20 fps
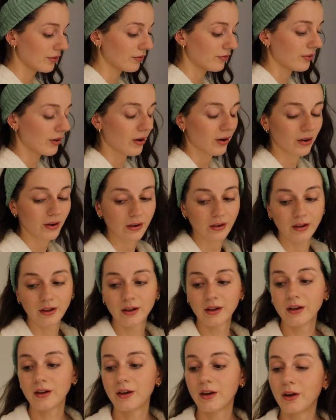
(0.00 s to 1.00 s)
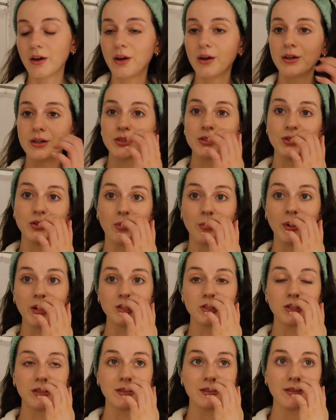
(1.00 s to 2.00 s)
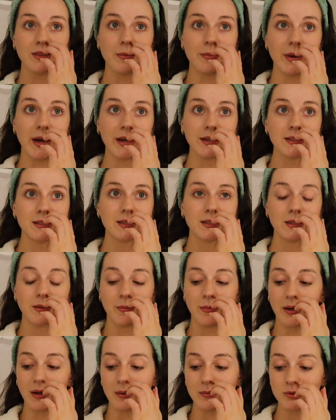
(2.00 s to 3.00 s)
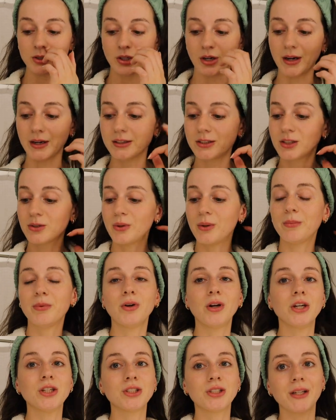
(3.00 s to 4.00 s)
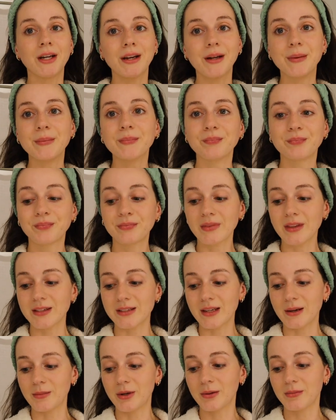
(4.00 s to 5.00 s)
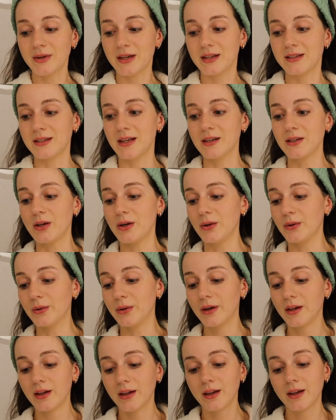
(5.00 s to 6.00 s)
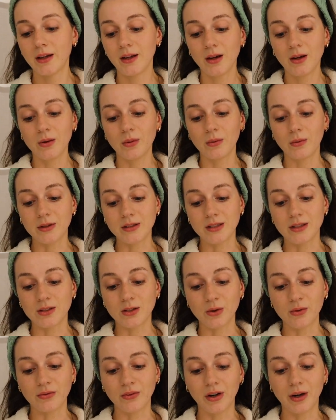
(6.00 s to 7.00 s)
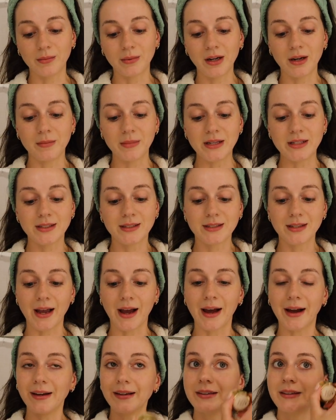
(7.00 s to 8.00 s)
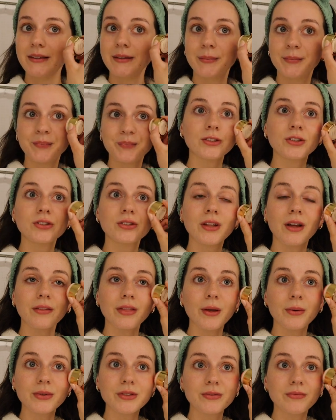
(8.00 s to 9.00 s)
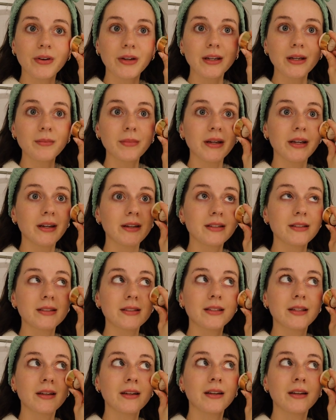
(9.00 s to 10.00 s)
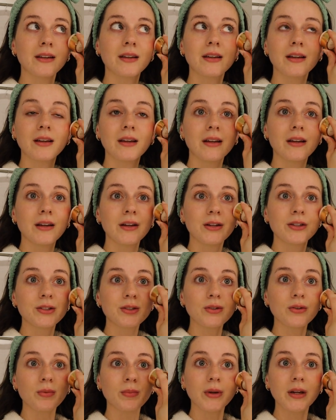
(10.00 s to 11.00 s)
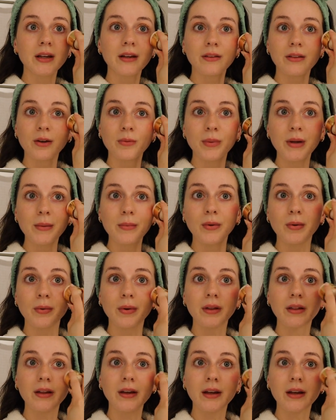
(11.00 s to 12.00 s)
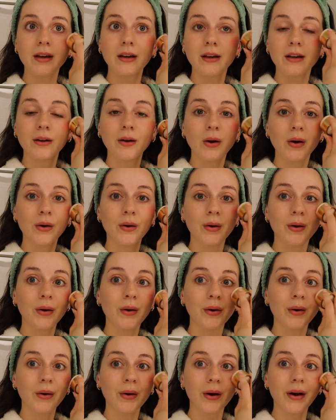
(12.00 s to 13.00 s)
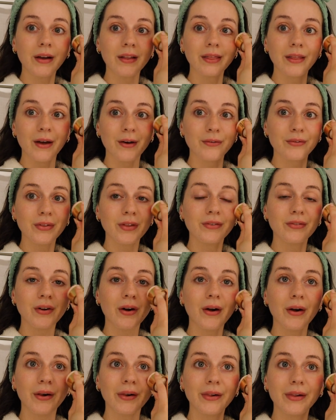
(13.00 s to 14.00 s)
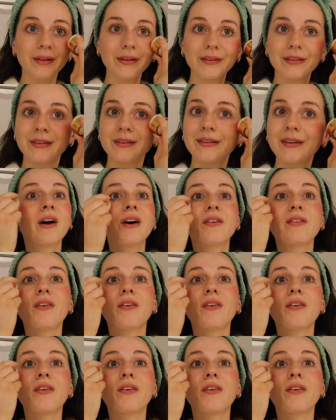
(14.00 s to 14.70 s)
the fall so much it's the best but i'm trying to appreciate the summer because i know once it's over i'm gonna be sad i just thought that was funny because so many other people were like i love the fall